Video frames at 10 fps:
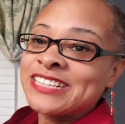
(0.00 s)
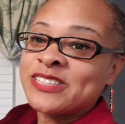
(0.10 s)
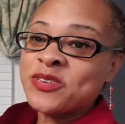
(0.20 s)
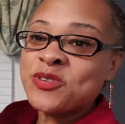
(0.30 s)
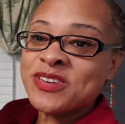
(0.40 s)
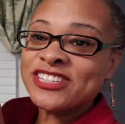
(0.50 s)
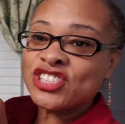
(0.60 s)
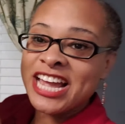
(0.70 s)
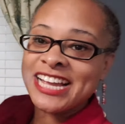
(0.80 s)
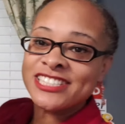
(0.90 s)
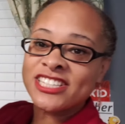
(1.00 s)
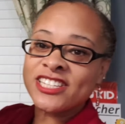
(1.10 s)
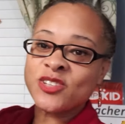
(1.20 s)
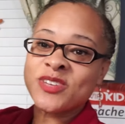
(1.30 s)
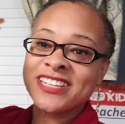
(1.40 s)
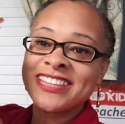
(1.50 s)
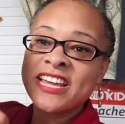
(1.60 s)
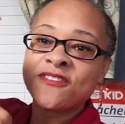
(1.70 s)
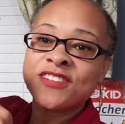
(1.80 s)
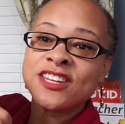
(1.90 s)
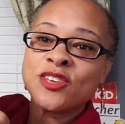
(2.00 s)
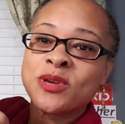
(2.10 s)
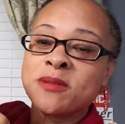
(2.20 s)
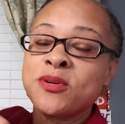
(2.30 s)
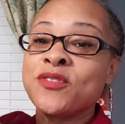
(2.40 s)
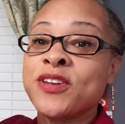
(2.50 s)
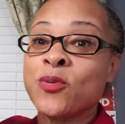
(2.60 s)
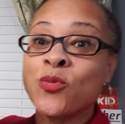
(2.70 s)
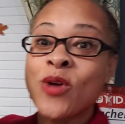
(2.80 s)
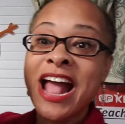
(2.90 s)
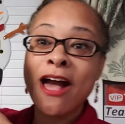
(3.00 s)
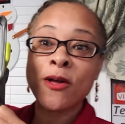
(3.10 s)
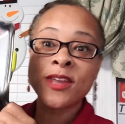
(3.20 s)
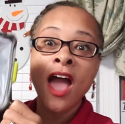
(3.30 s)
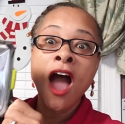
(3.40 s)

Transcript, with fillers: So you can change it. You can lift it. You can move it around.